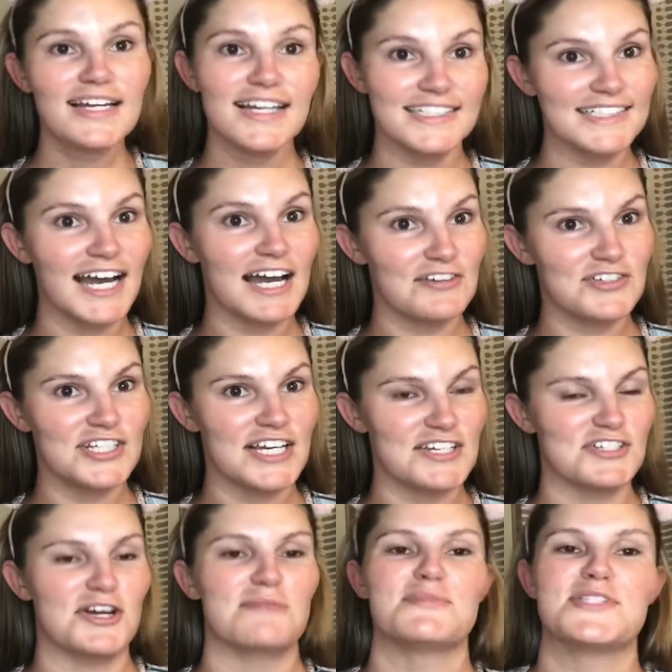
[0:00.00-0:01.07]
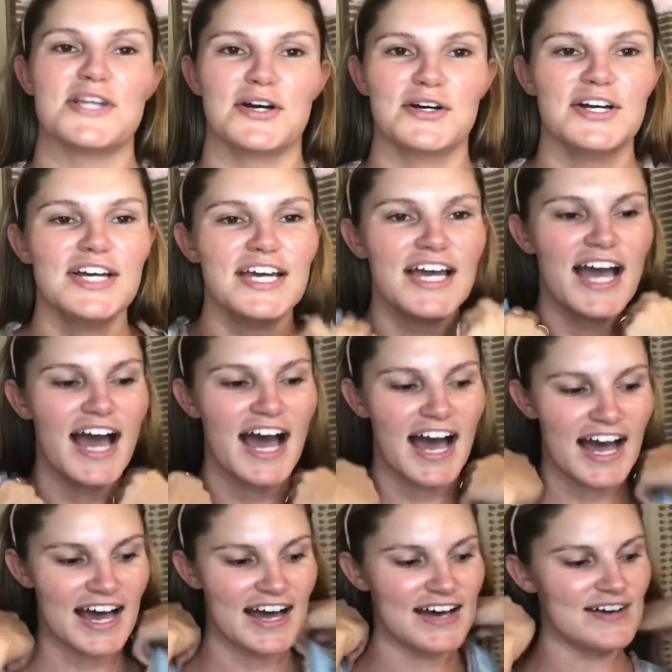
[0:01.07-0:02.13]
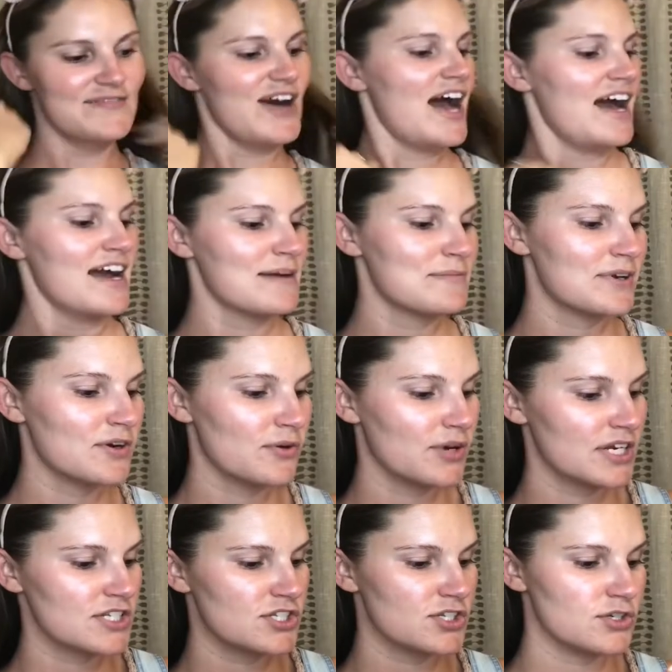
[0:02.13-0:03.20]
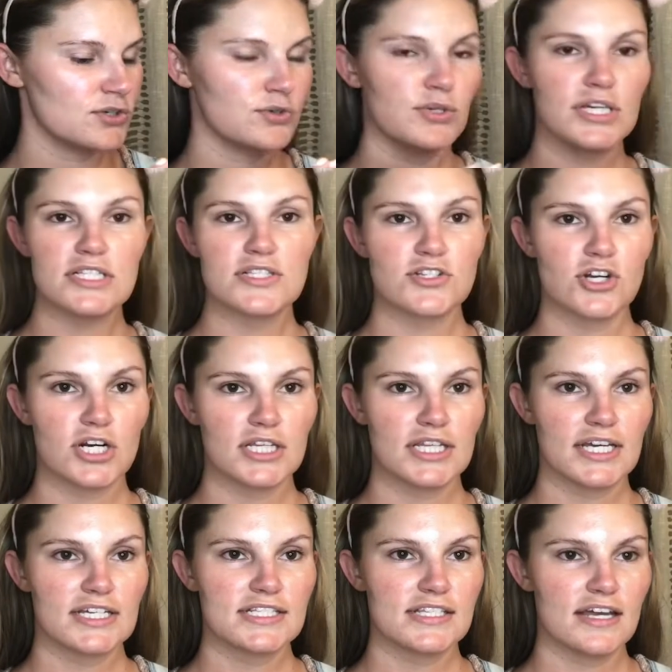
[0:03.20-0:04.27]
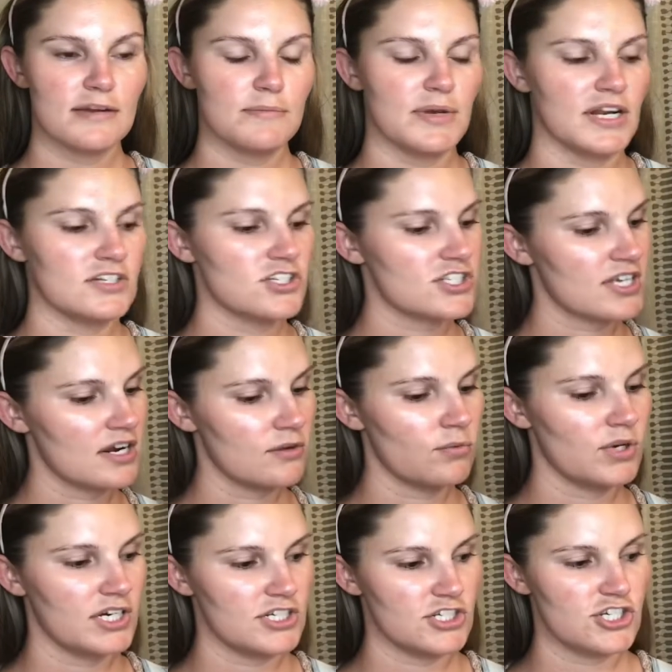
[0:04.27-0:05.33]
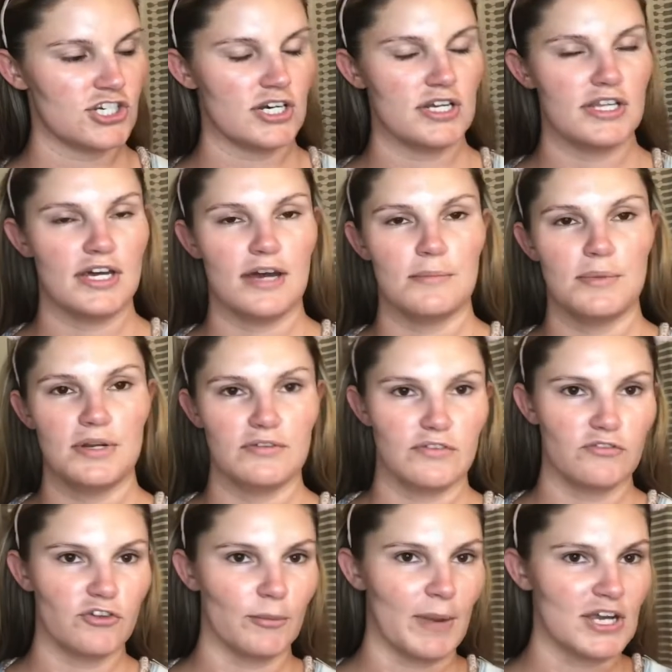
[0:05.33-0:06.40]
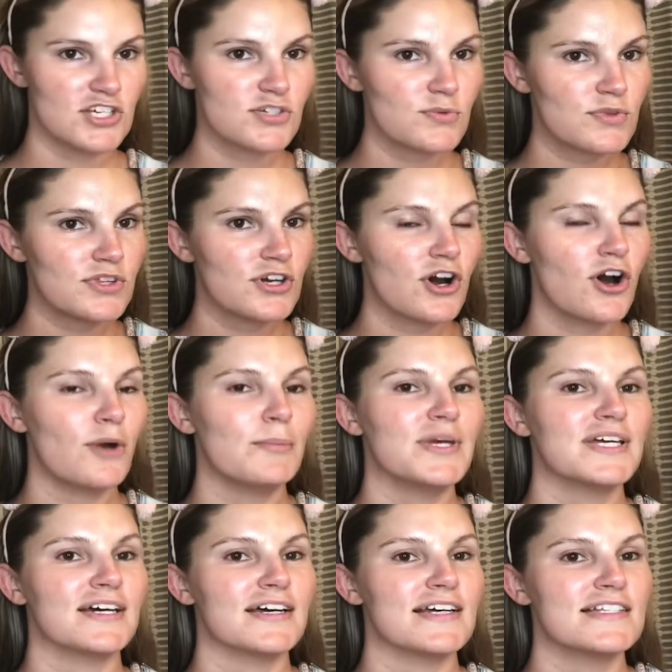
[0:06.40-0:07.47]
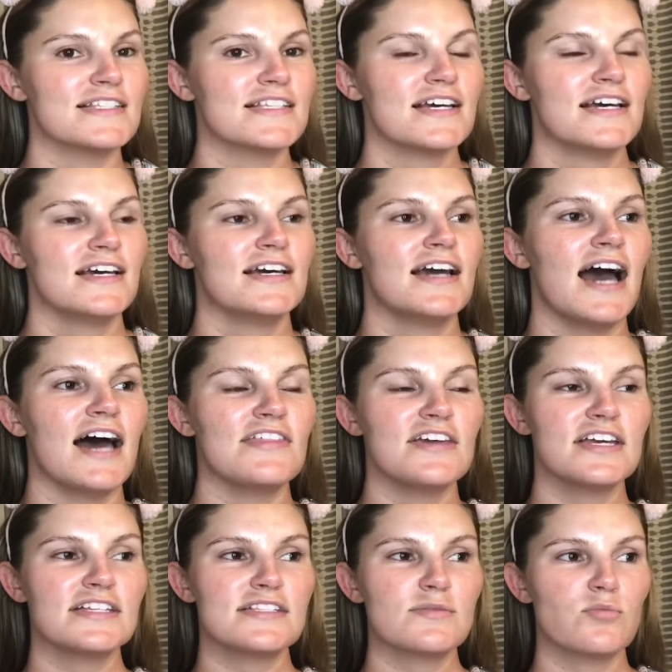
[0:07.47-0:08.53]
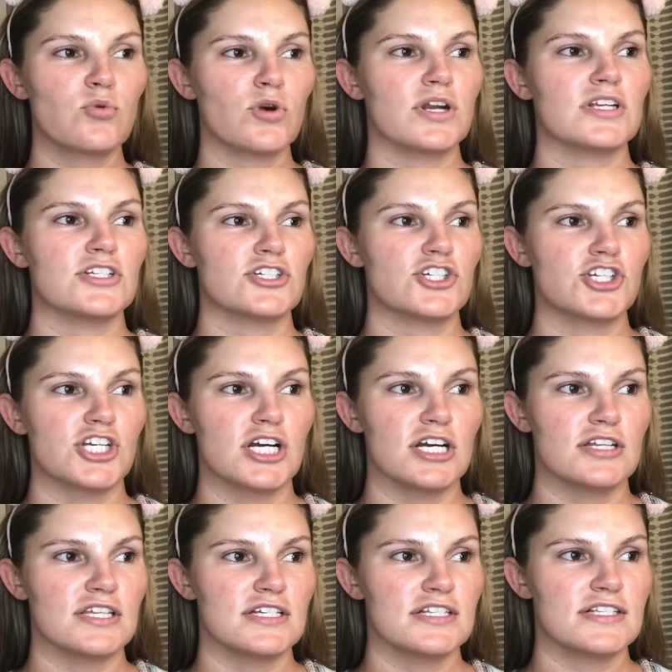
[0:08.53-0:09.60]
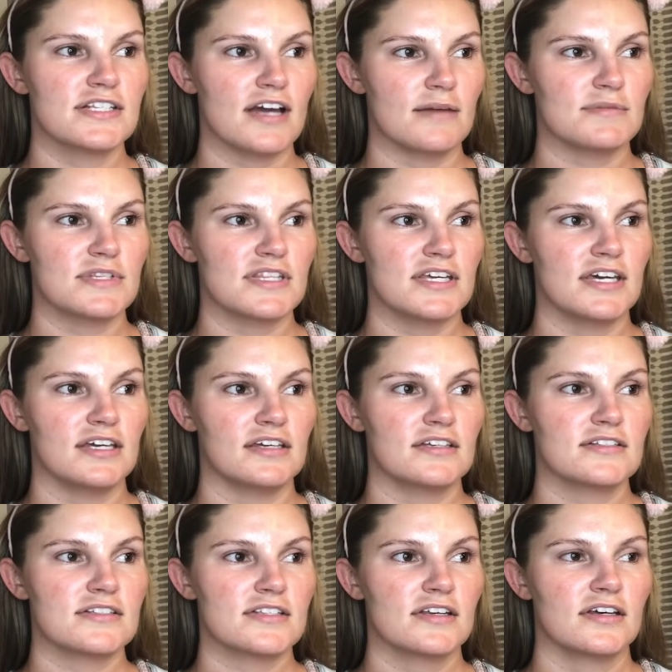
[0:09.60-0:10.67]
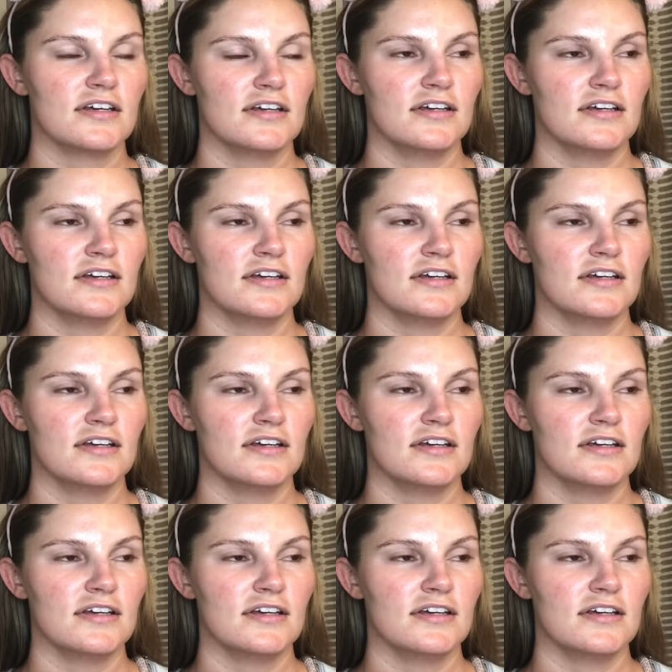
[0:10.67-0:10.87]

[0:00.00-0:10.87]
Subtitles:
And I have a day job. So I'm going to get started, like I said, but I just kind of wanted to share that bit of information with y'all because I think it's important to share these types of things.